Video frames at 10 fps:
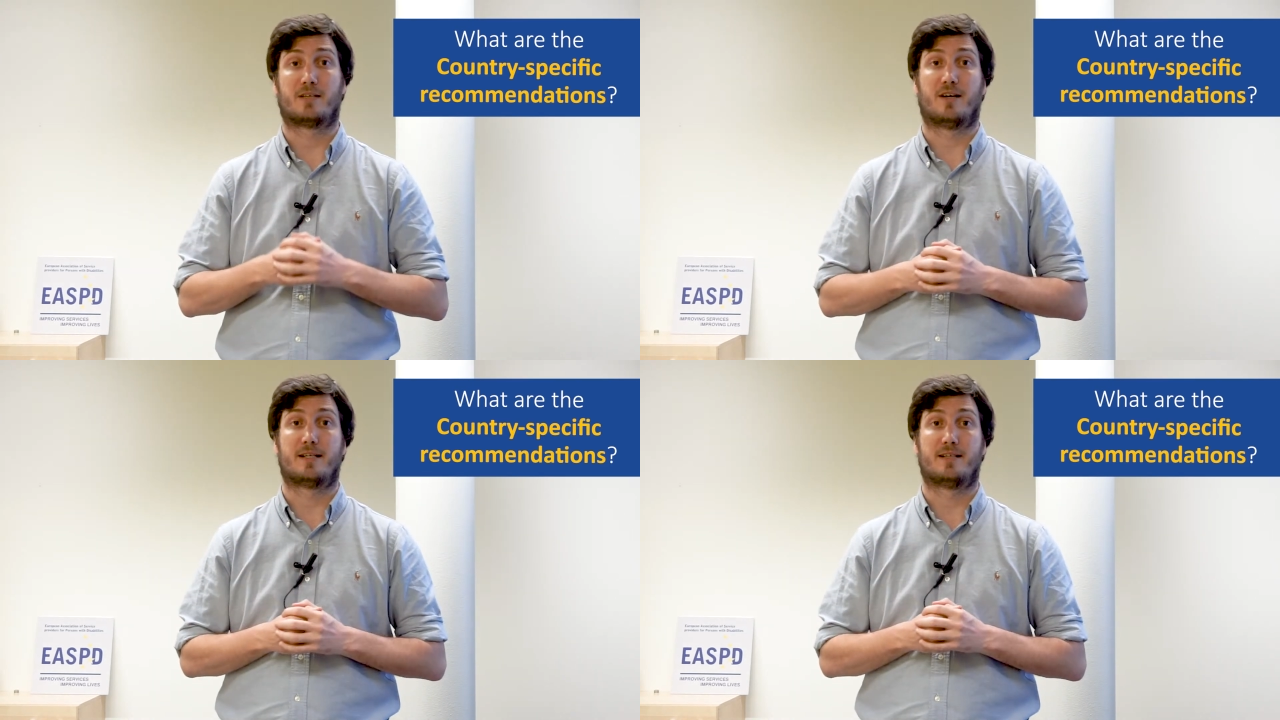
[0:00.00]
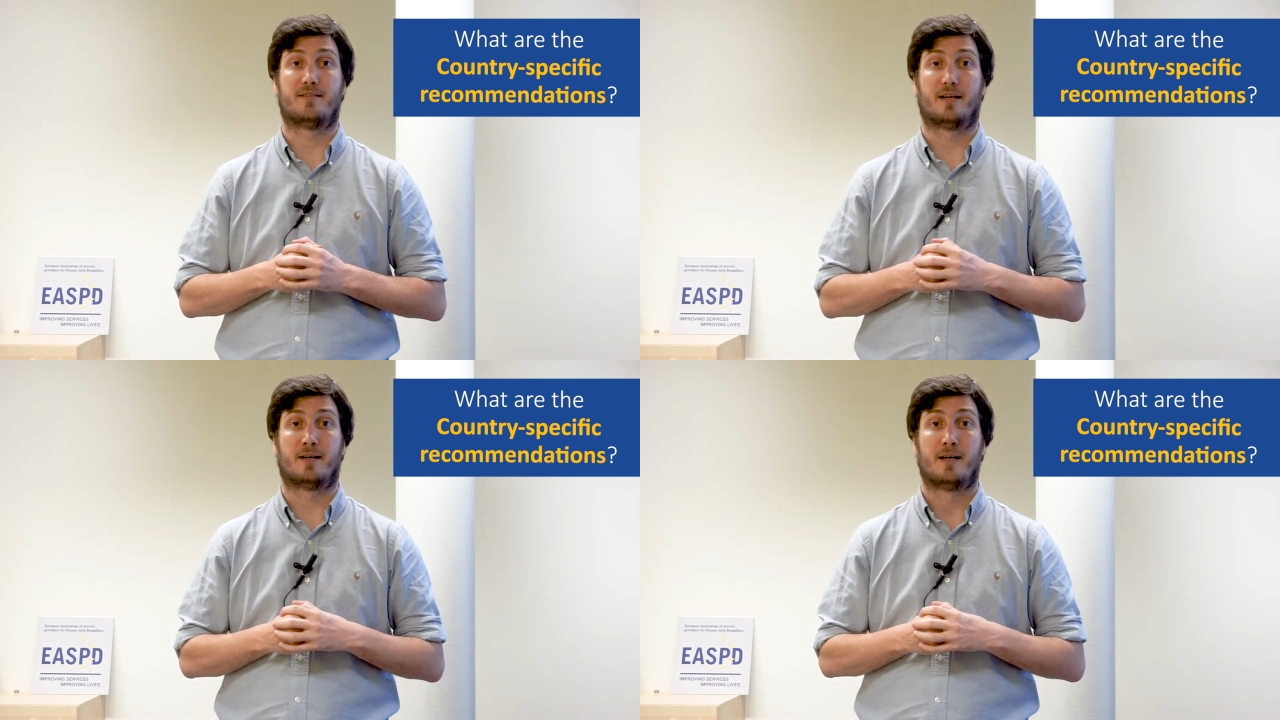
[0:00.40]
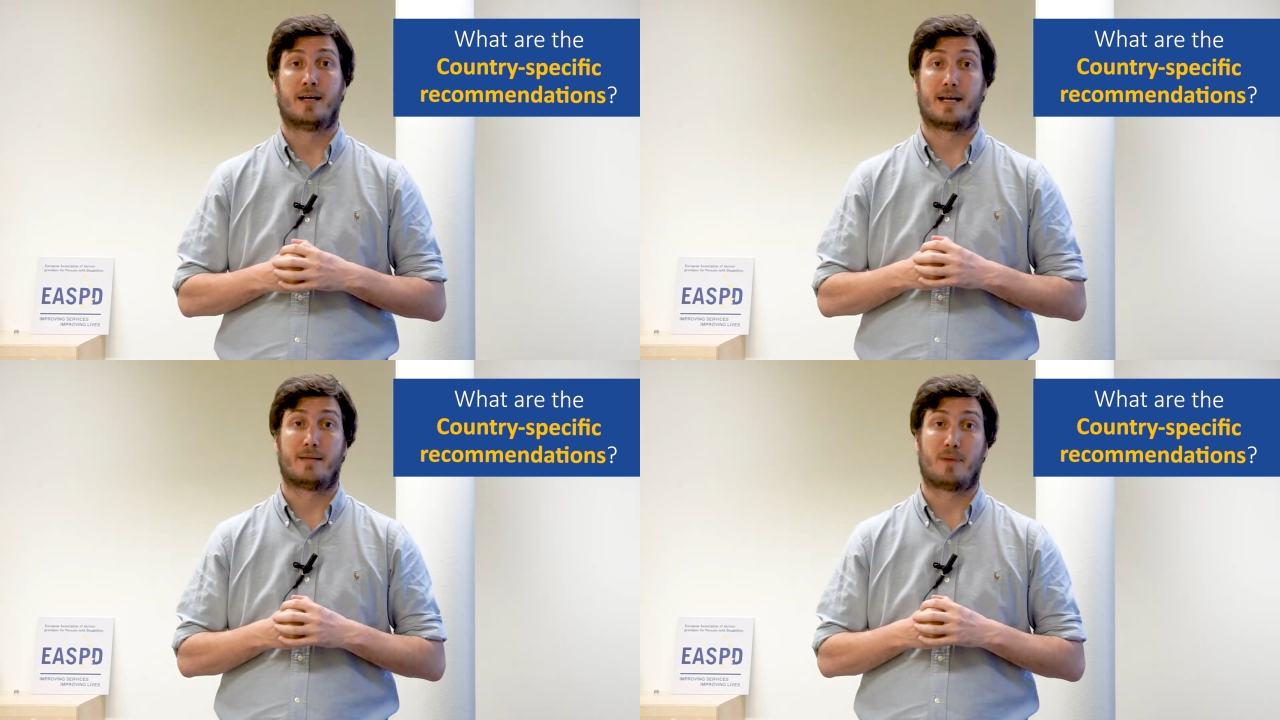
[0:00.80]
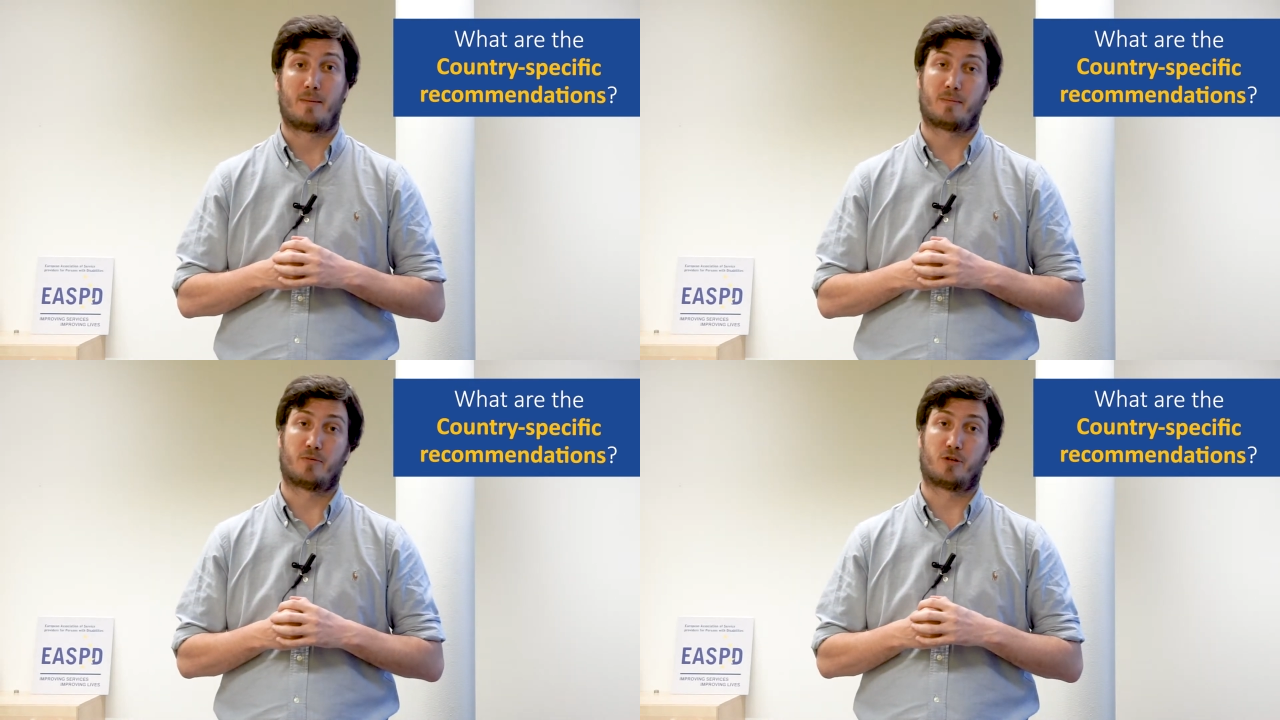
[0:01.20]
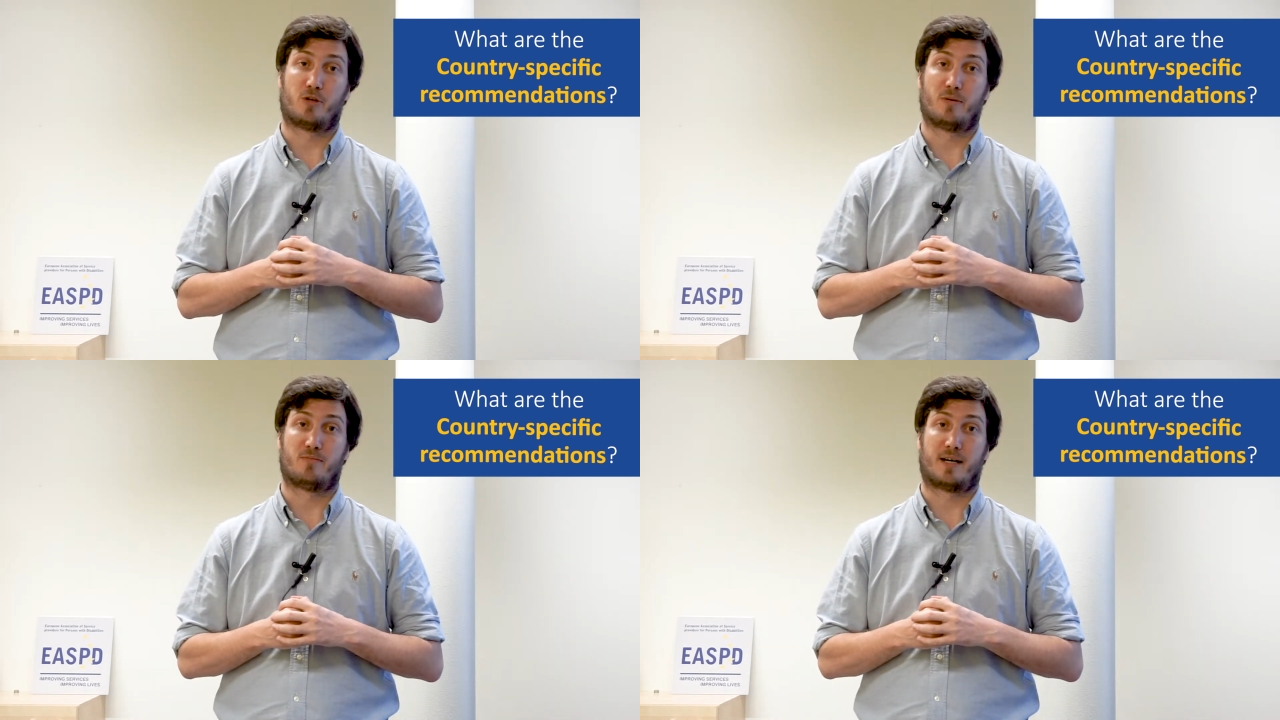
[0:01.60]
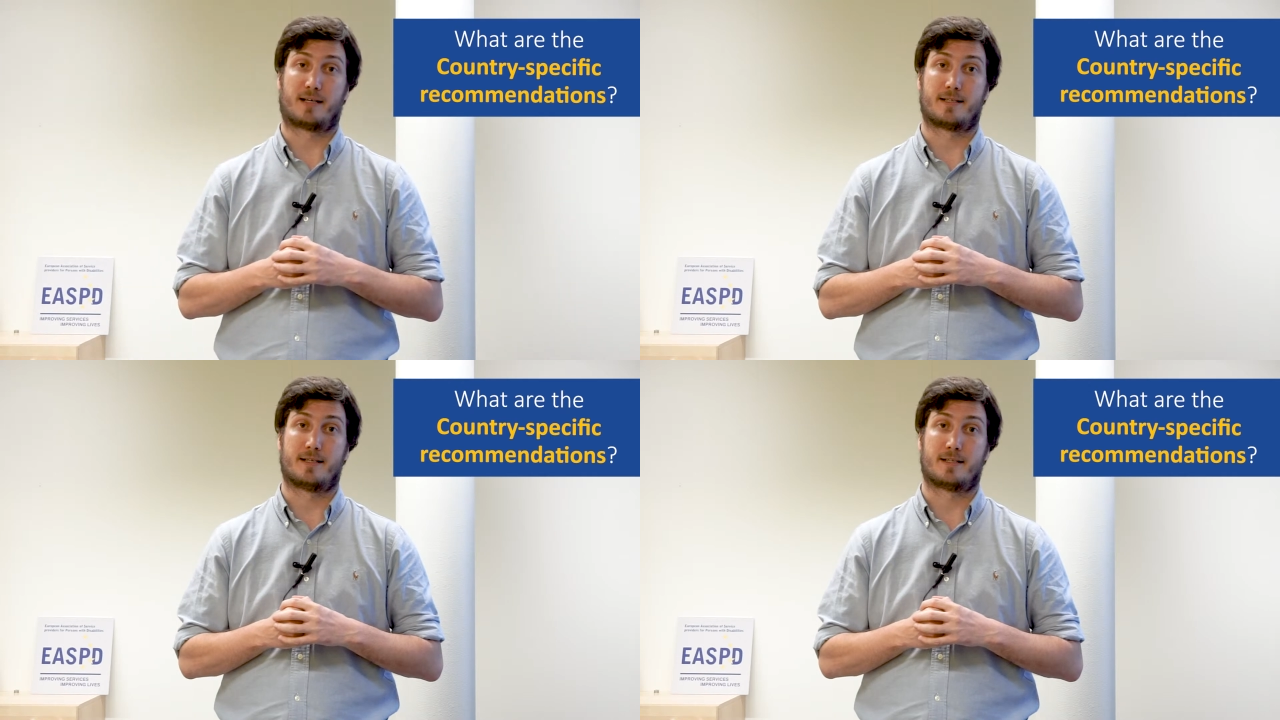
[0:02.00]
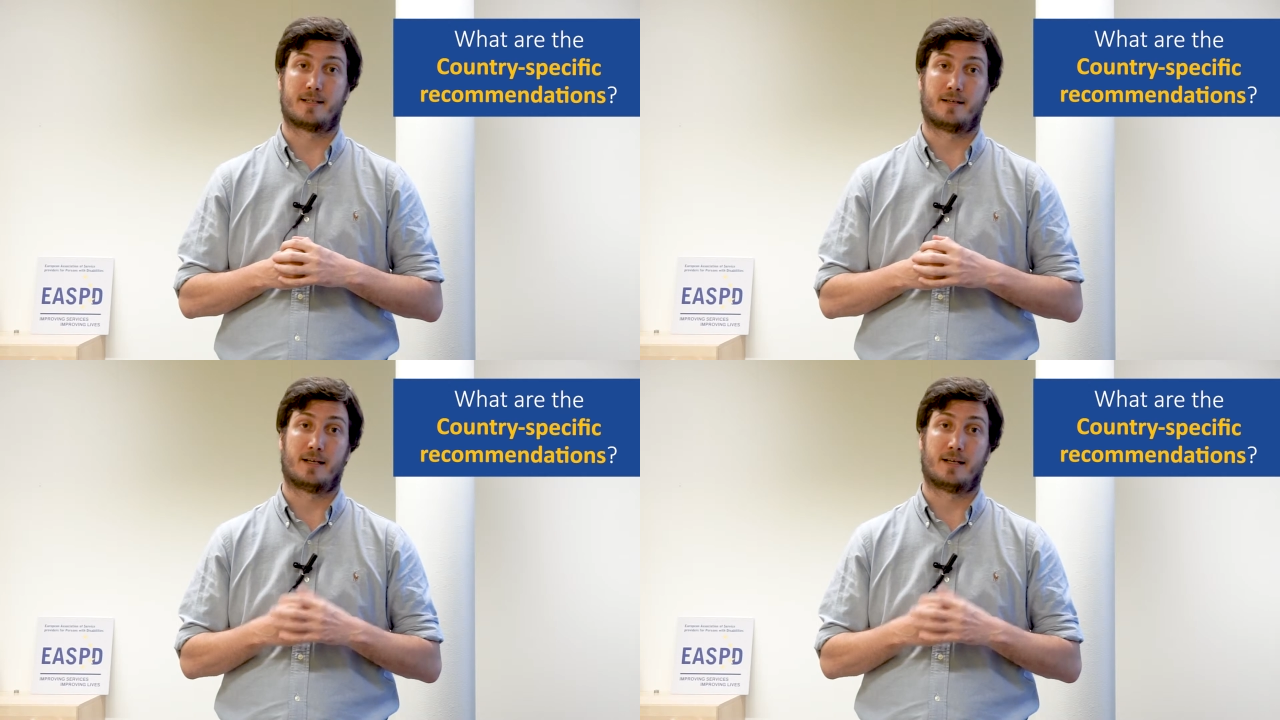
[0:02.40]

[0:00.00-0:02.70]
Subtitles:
criteria in public procurement practices.